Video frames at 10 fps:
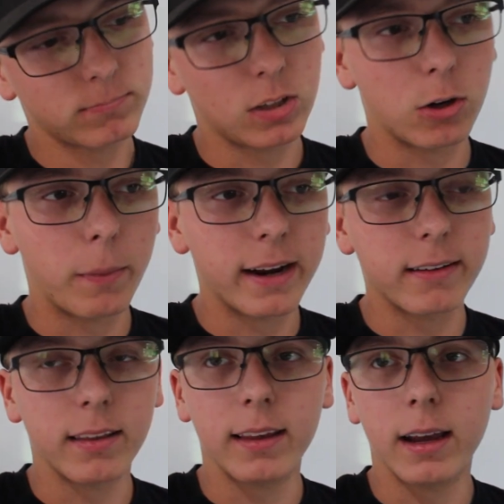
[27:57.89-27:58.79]
Made
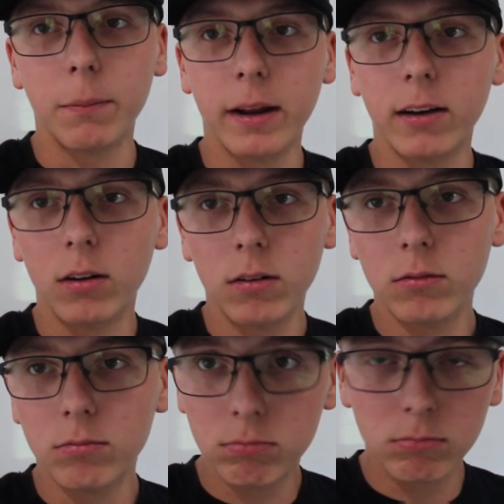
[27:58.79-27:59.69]
it to the end, made it
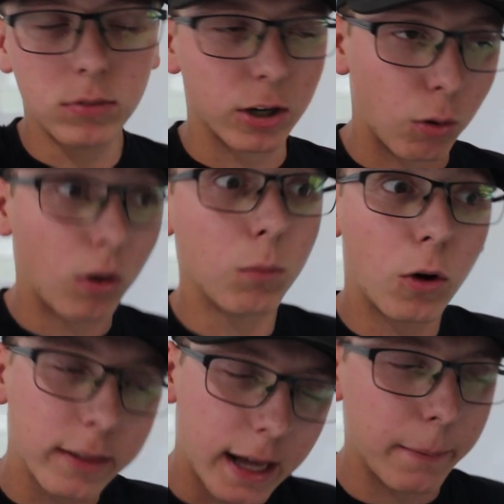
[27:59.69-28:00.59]

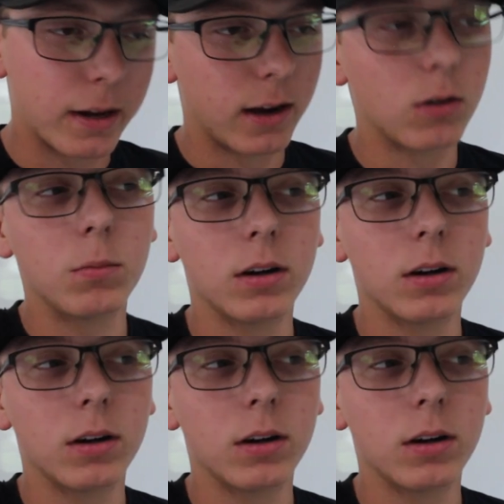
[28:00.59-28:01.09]
1 lap down,